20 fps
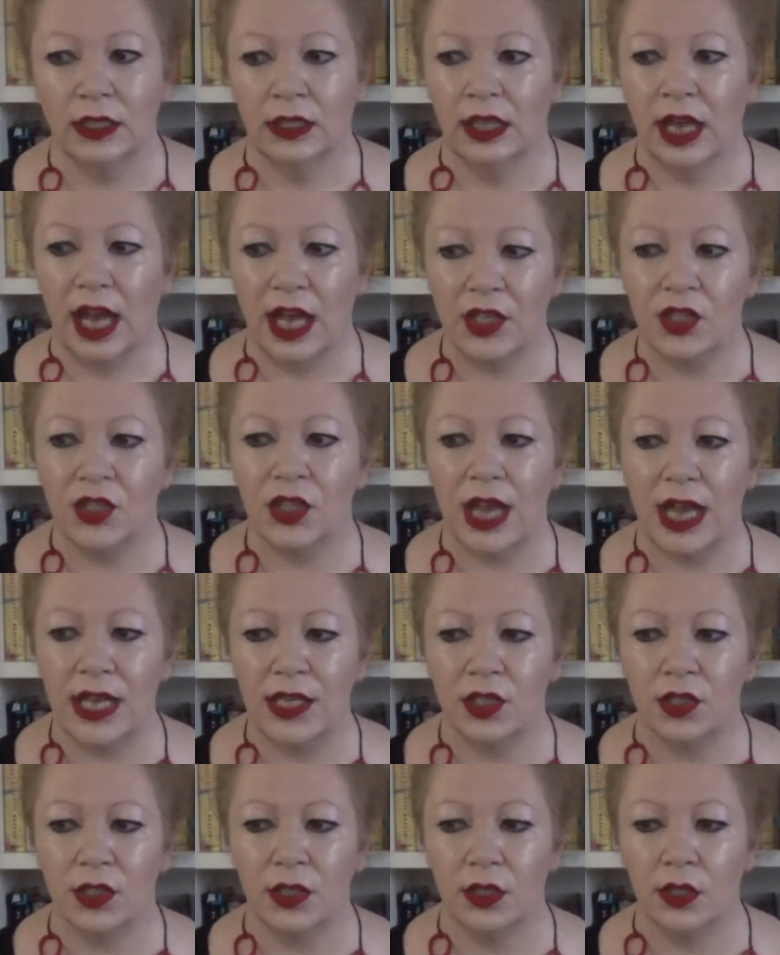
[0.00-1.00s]
has
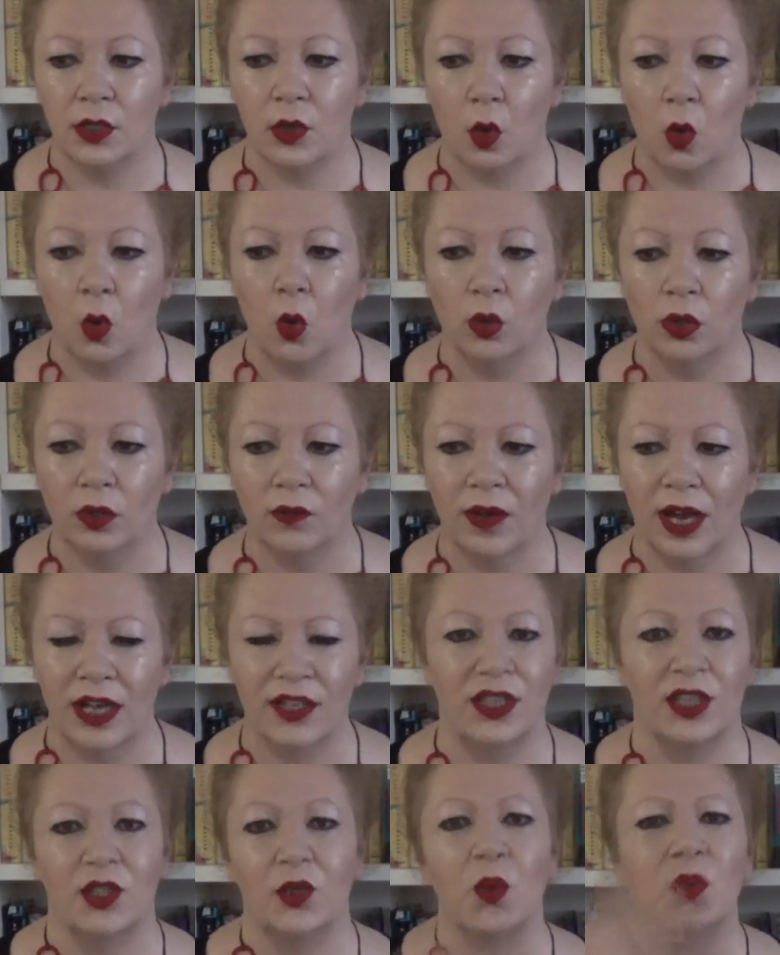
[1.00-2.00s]
tested all of us.
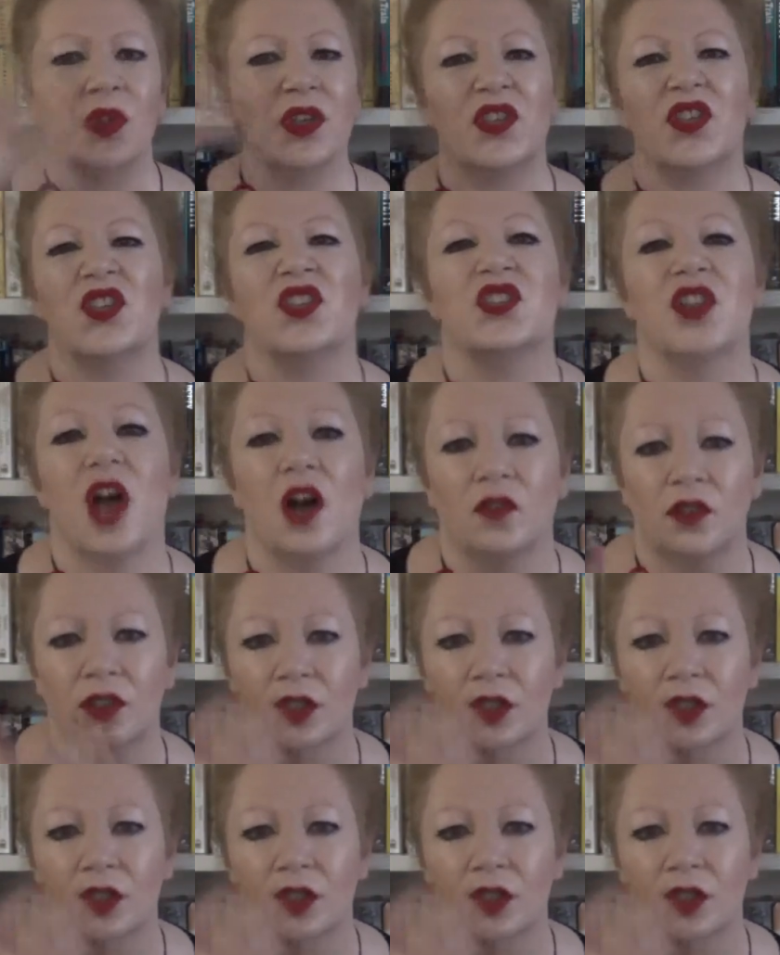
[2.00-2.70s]
There's all this stuff at